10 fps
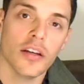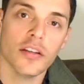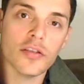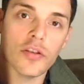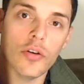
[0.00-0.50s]

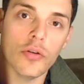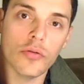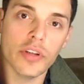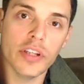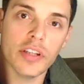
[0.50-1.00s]
So
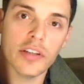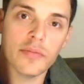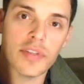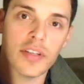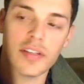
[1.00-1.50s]
in
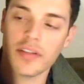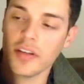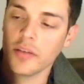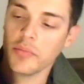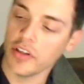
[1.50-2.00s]
comes this
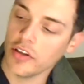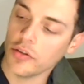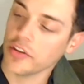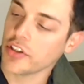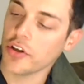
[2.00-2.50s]
thing, but
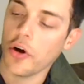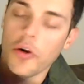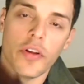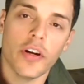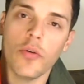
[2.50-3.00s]
in the
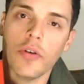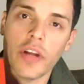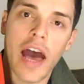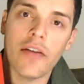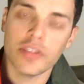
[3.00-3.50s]
show they don't want
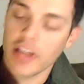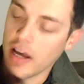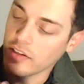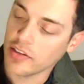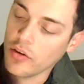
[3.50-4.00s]
to
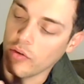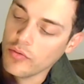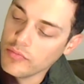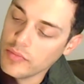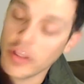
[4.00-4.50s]
advertise, so
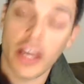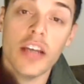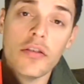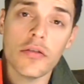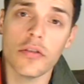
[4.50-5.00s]
they
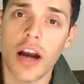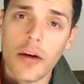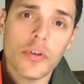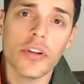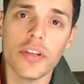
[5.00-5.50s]
either
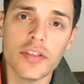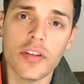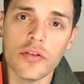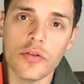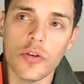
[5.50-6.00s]
got rid of this
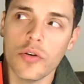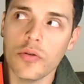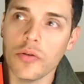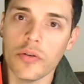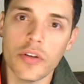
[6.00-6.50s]
on their own
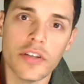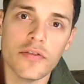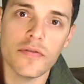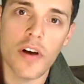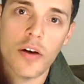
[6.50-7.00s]
or they
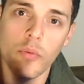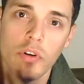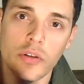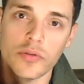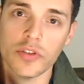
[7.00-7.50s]
just found
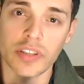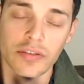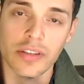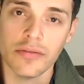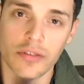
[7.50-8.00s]
one that was
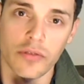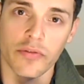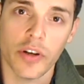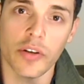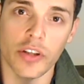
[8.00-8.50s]

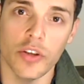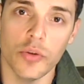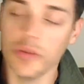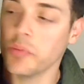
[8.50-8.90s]
very used.